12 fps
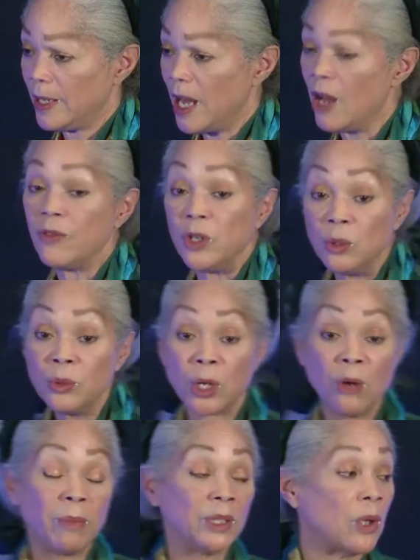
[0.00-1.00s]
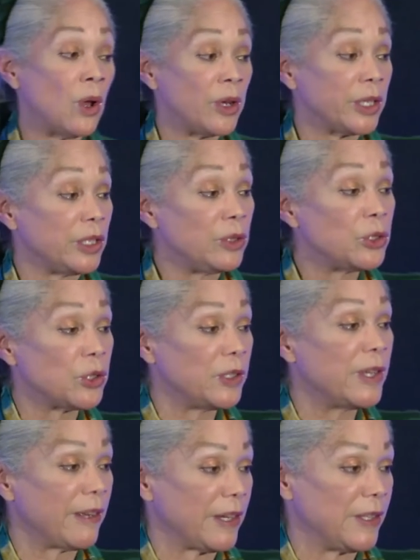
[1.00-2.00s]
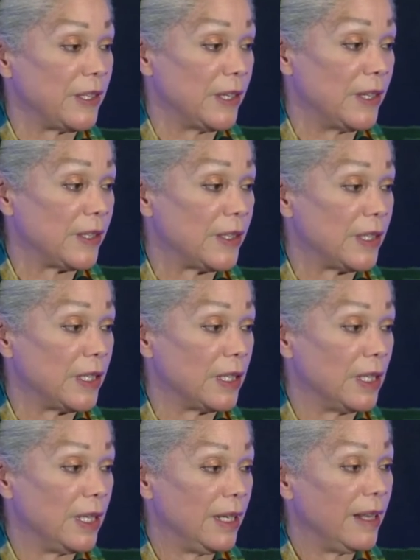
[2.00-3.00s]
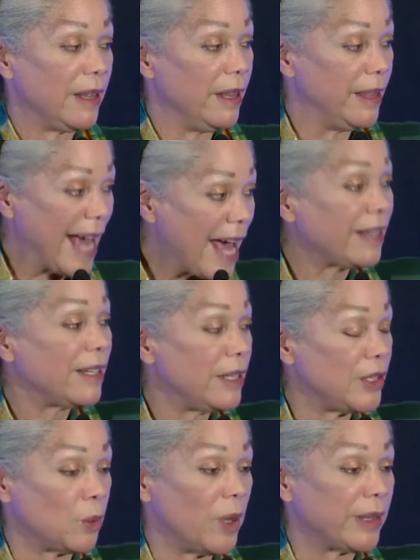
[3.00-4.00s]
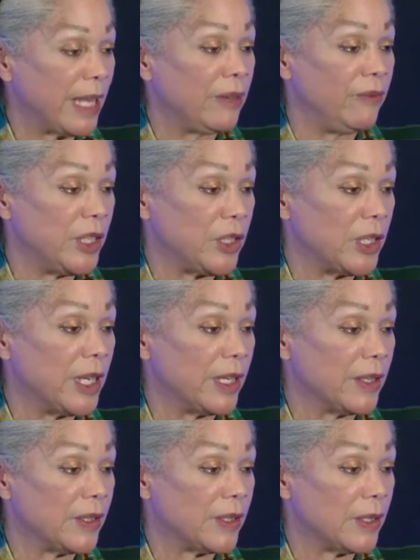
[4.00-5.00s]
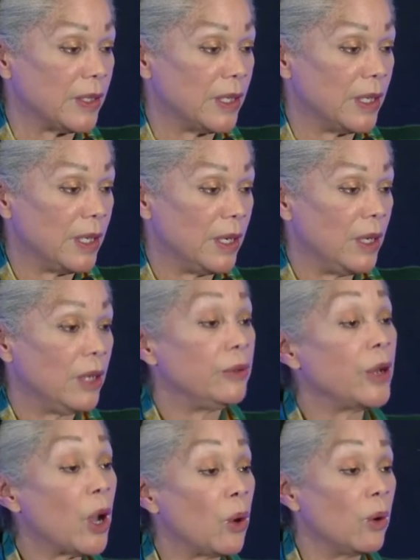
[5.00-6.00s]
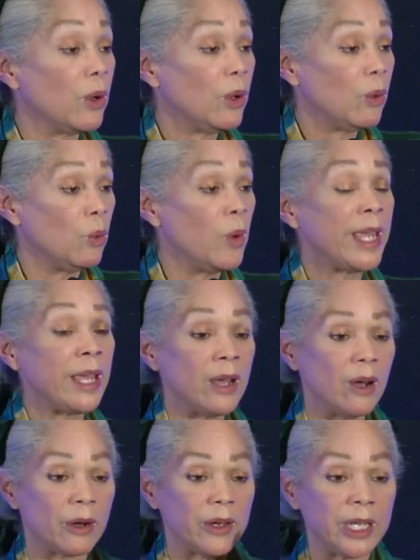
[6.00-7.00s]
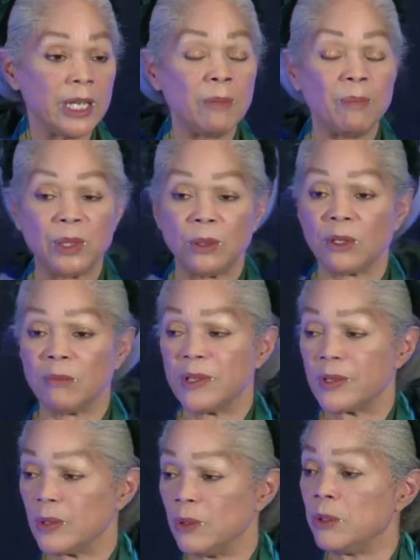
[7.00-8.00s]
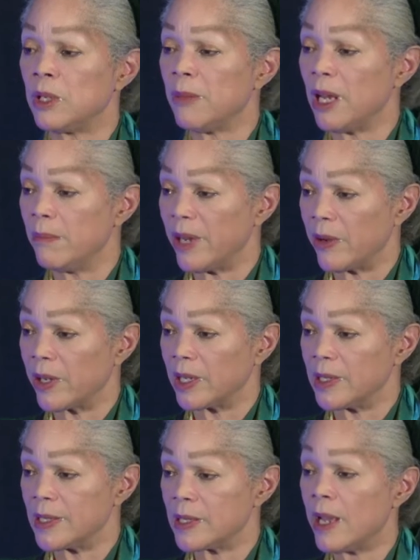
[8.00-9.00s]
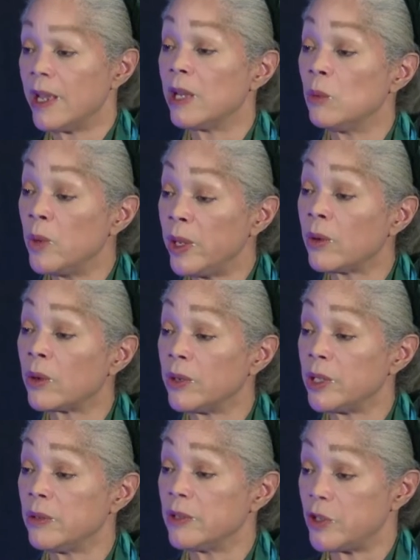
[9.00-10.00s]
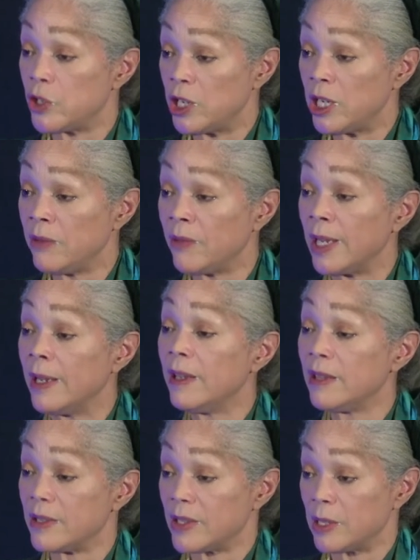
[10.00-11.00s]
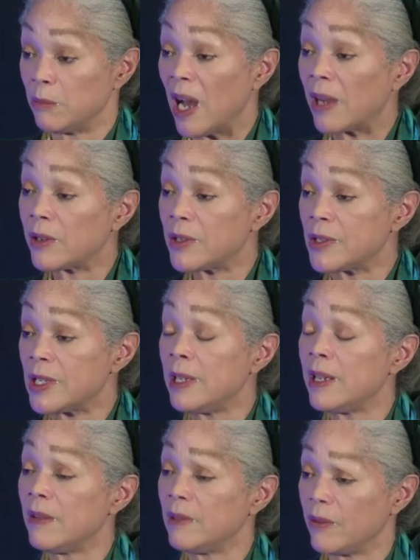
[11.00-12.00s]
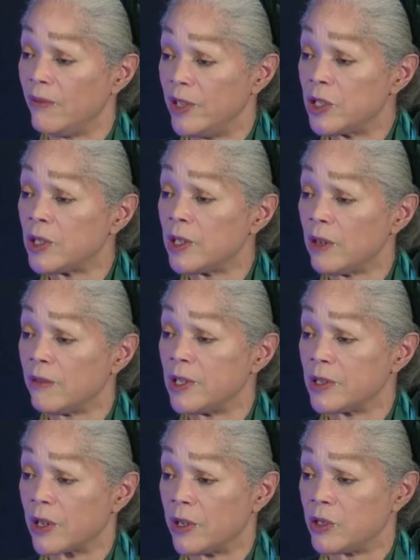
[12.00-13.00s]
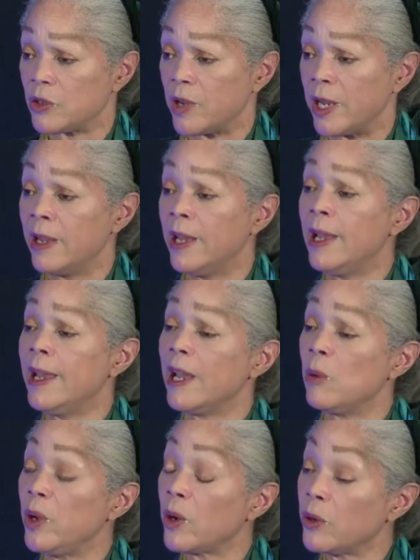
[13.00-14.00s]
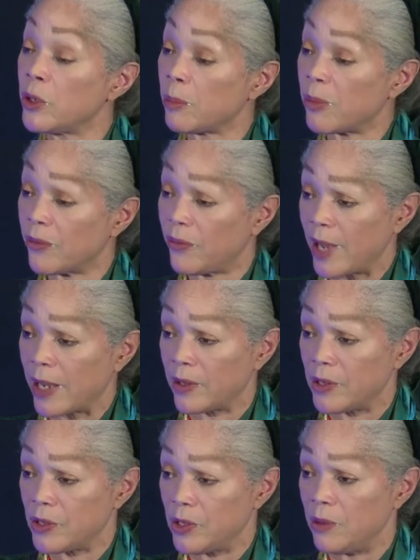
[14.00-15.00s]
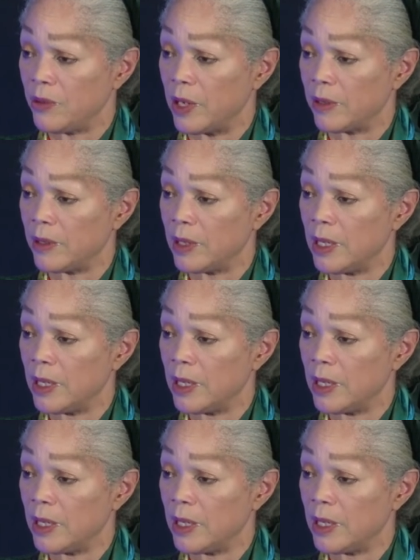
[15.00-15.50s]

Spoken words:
of you don't belong and you should not exist. That is what that vision is. No, we are E Pluribus Unum Americans, and we are going to achieve this democracy and the vision of this country, and we are going to perfect this union.